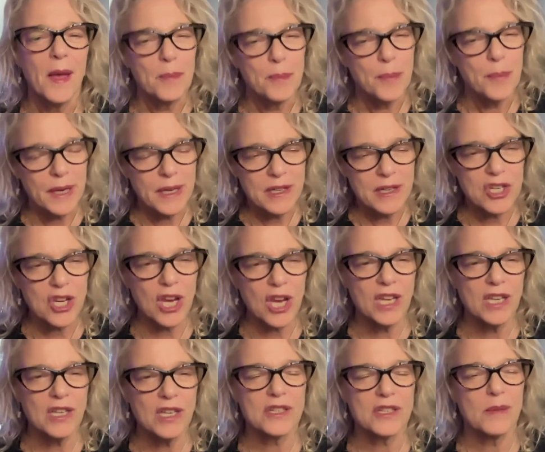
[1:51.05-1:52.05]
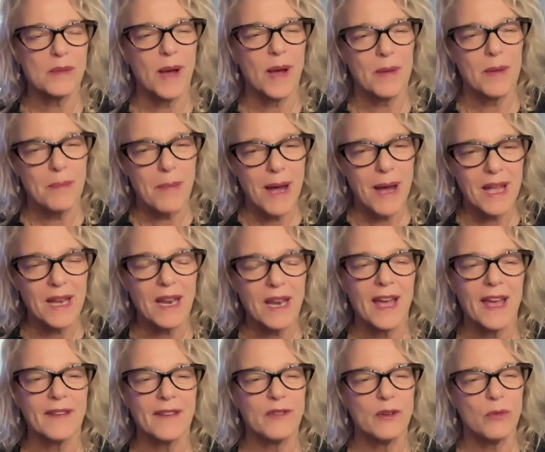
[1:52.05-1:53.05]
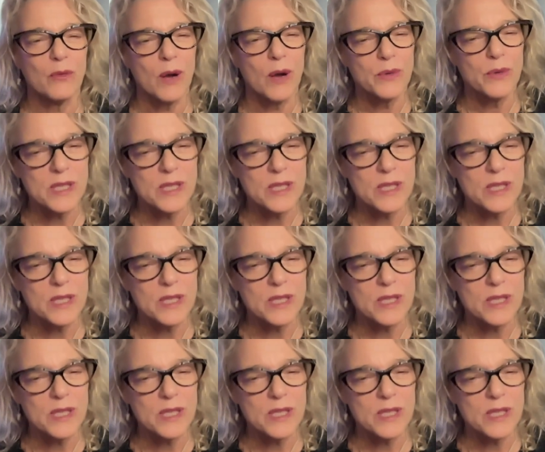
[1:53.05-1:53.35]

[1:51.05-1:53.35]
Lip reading: big changes about my life and what